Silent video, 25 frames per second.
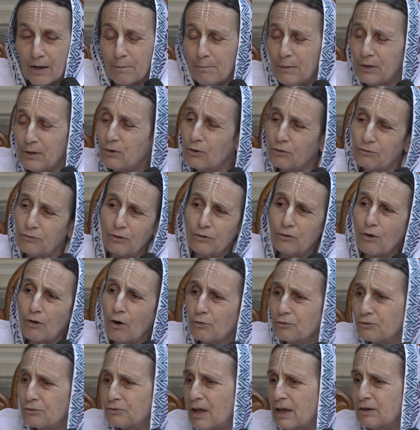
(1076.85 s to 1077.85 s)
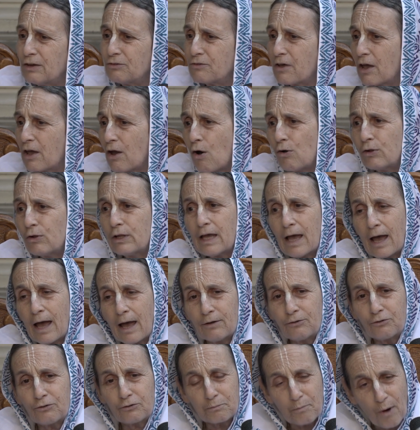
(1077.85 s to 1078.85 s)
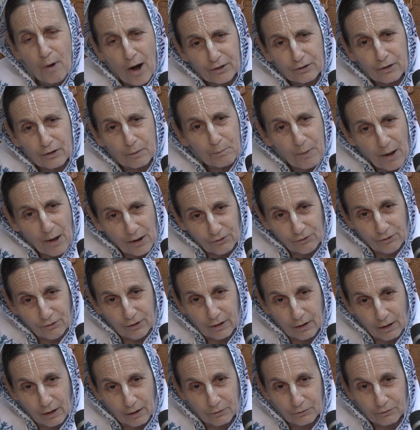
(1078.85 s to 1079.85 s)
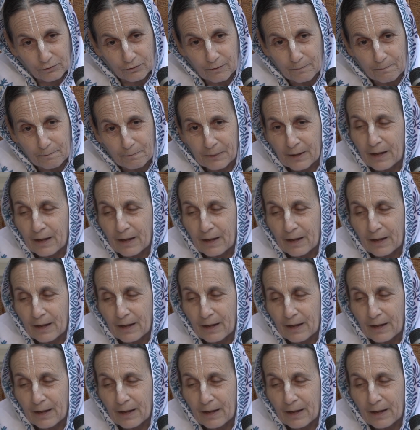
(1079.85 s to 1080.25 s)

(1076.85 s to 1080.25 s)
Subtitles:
because in those days they only had smarta panjikas,